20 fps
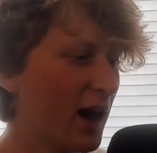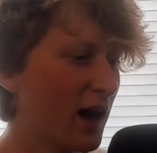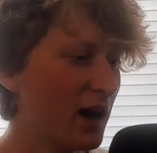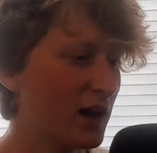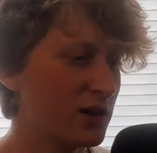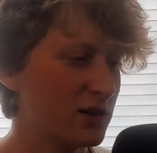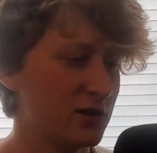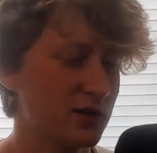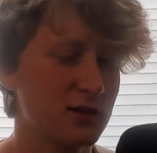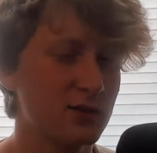
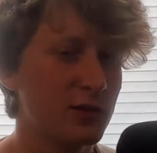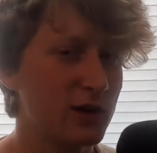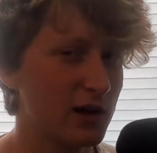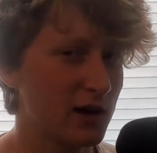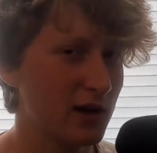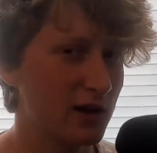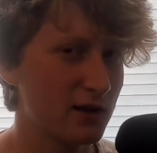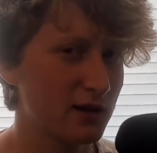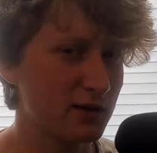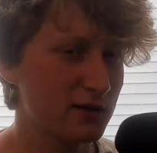just being
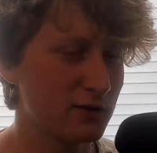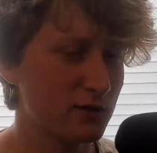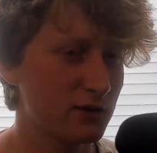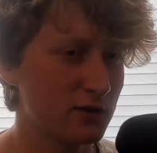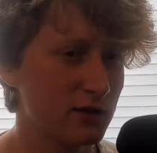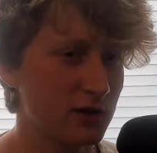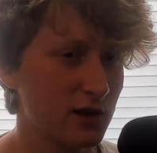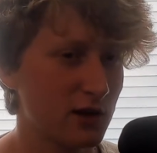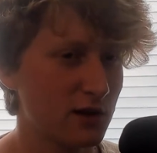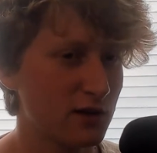honest with
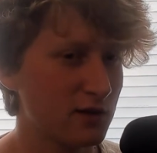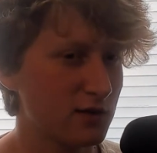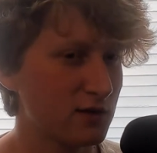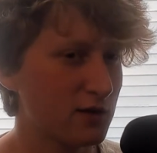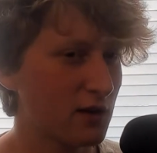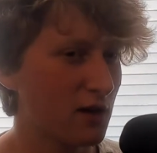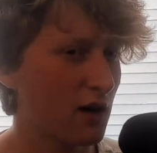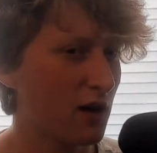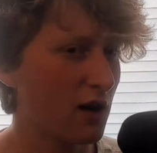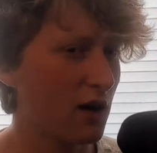you guys,
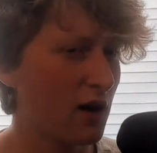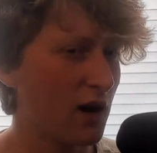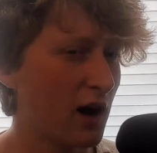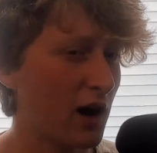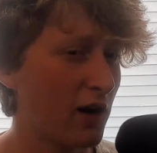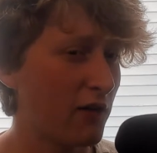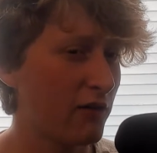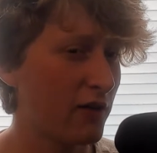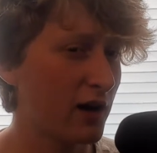I've